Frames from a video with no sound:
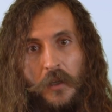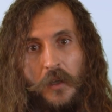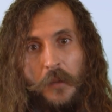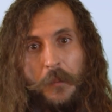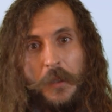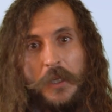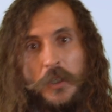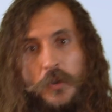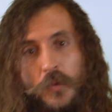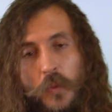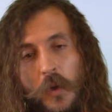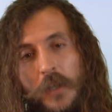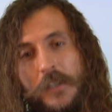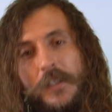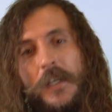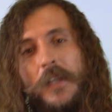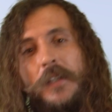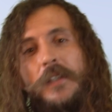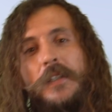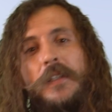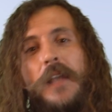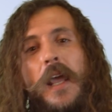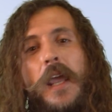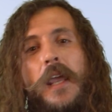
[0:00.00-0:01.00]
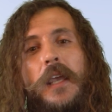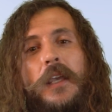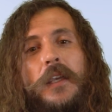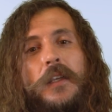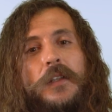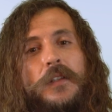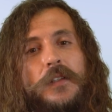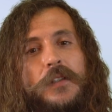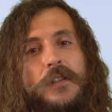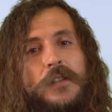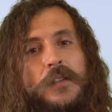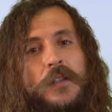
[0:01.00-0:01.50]
Because what's at stake
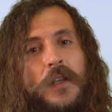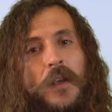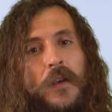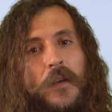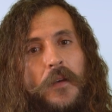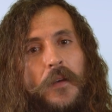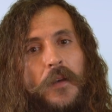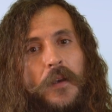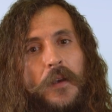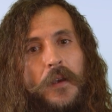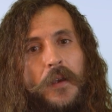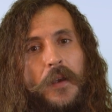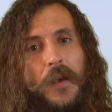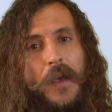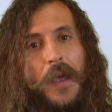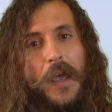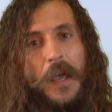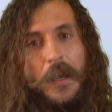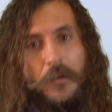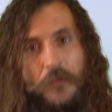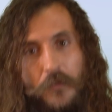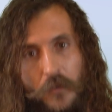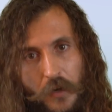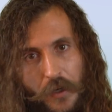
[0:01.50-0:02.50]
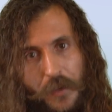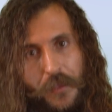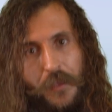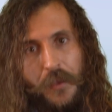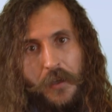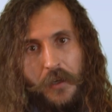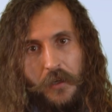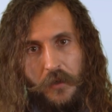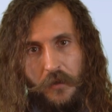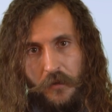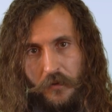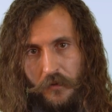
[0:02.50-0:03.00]
is
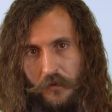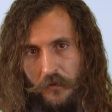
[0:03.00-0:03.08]
everything.